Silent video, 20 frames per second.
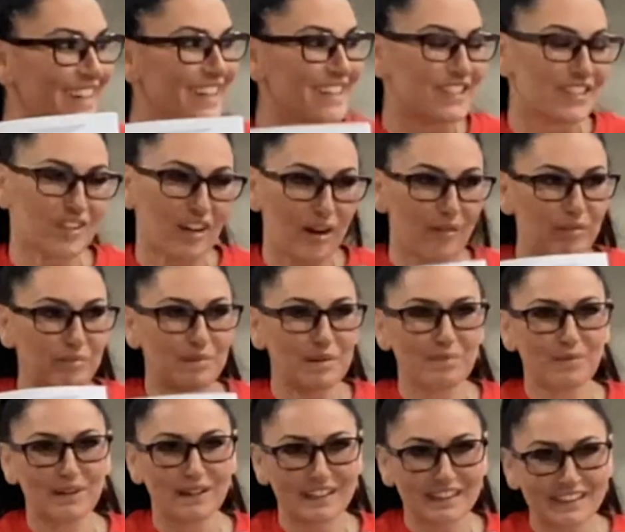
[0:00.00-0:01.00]
So I will be
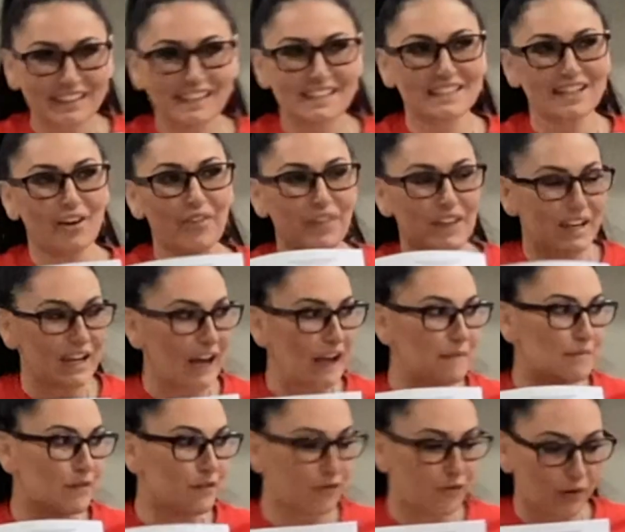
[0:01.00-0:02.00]
printing these out the
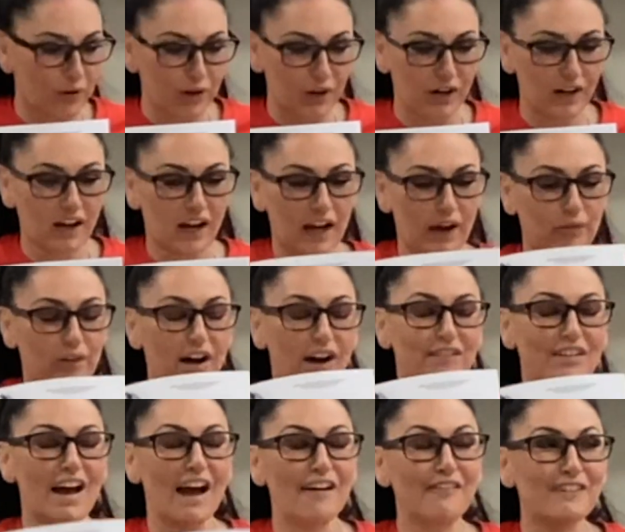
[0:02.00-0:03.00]
night before. I will
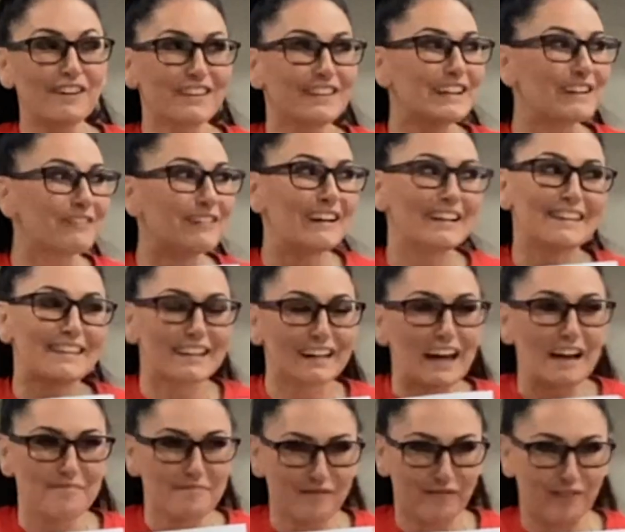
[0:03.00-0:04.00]
have everything ready the
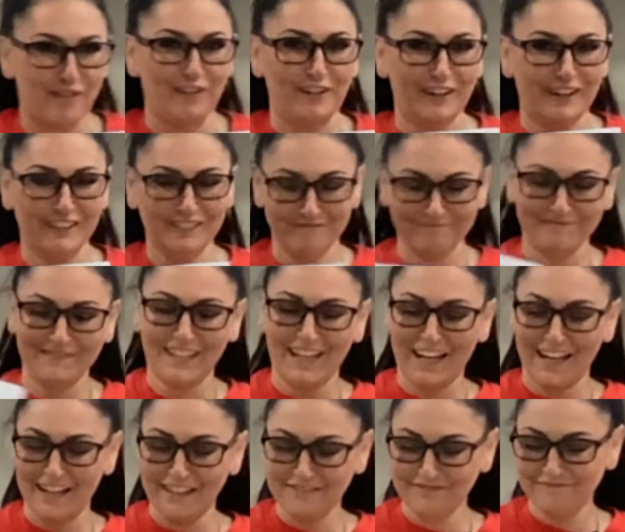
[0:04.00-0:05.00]
night before,
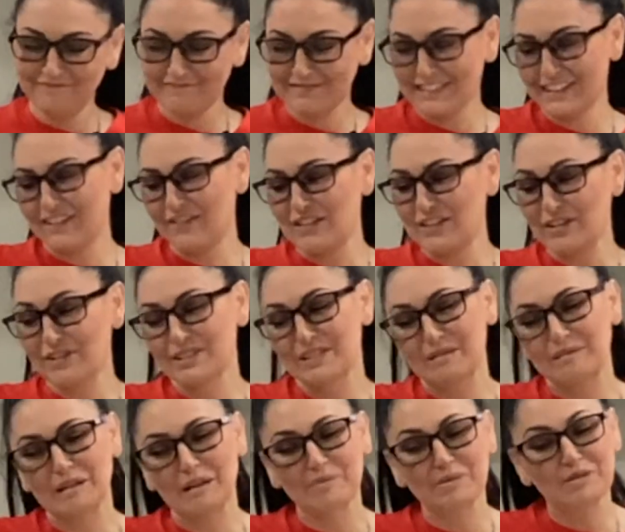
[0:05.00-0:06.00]
okay? Even though
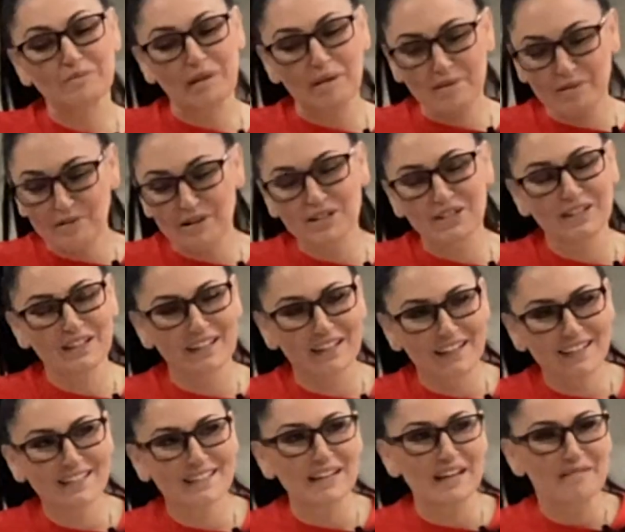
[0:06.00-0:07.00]
sometimes you might be rushing the
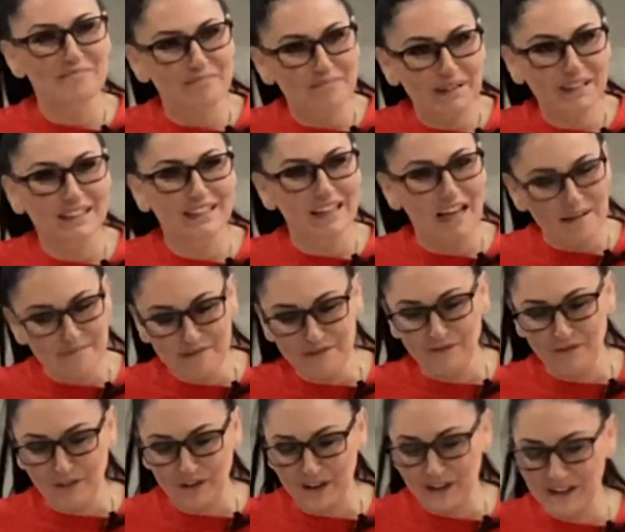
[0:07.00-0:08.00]
next day, but the night
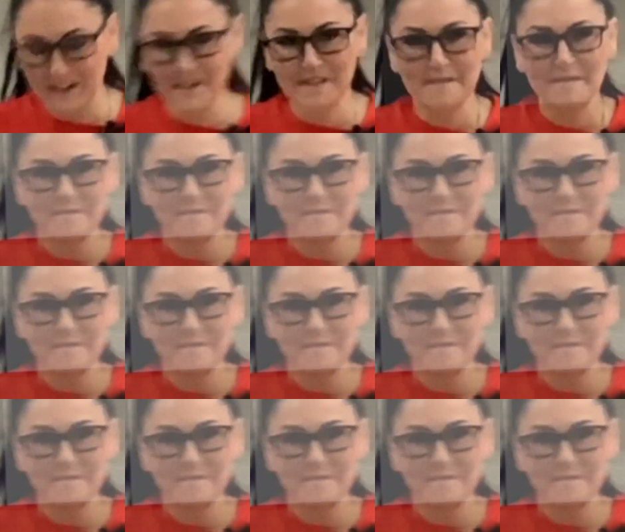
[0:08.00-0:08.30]
before.